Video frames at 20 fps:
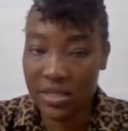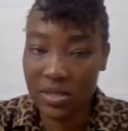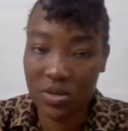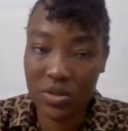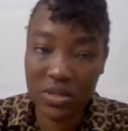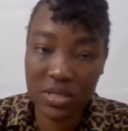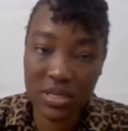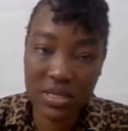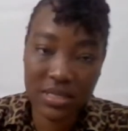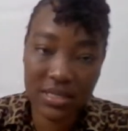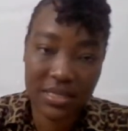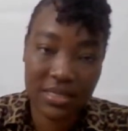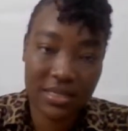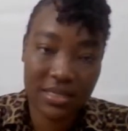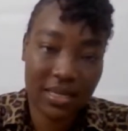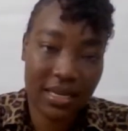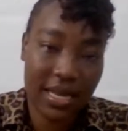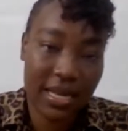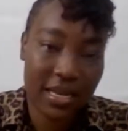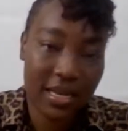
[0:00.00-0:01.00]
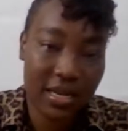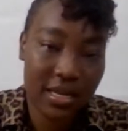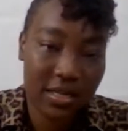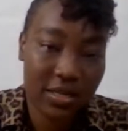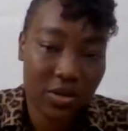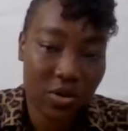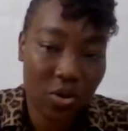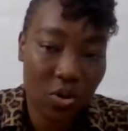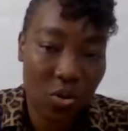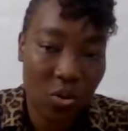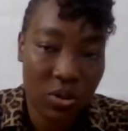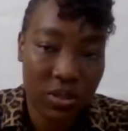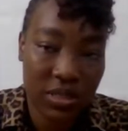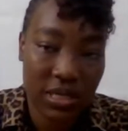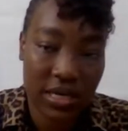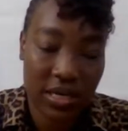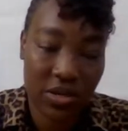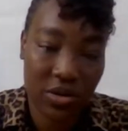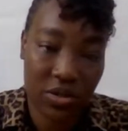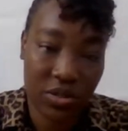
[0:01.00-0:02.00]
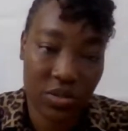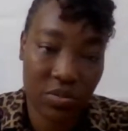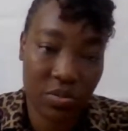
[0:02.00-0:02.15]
Now, this is like the little codes that you're